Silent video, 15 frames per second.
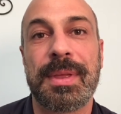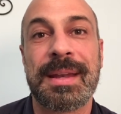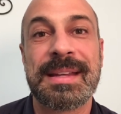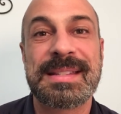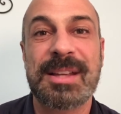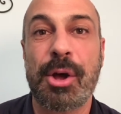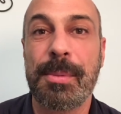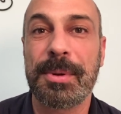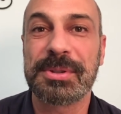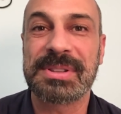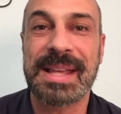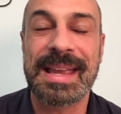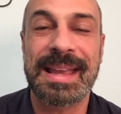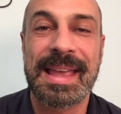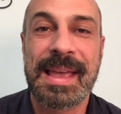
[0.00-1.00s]
And it's almost
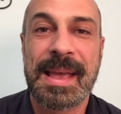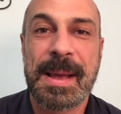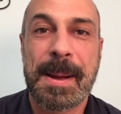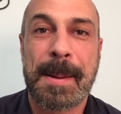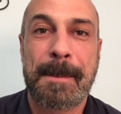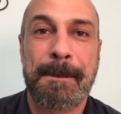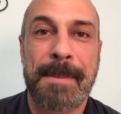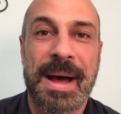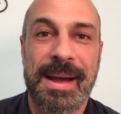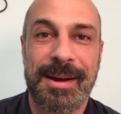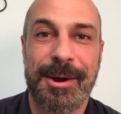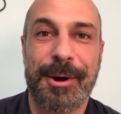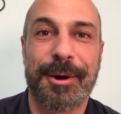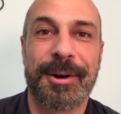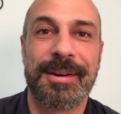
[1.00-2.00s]
like my
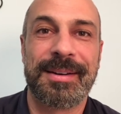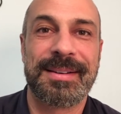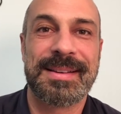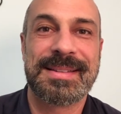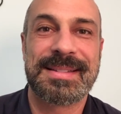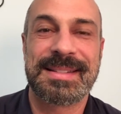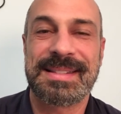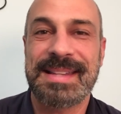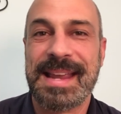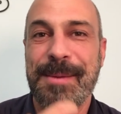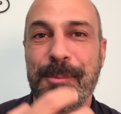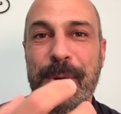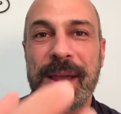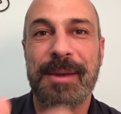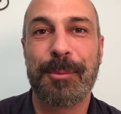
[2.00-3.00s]
heart is the same
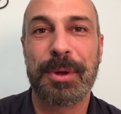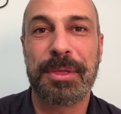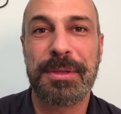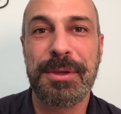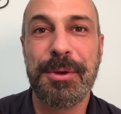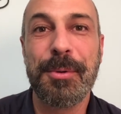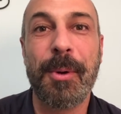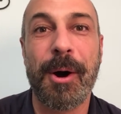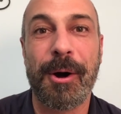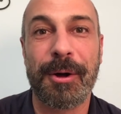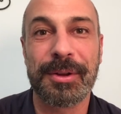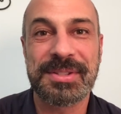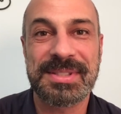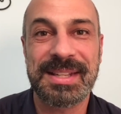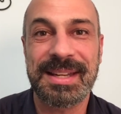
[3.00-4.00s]
way with you
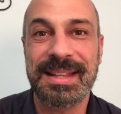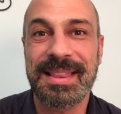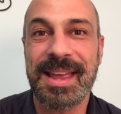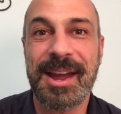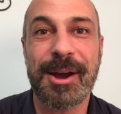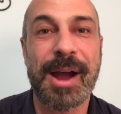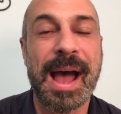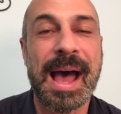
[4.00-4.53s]
all sitting there.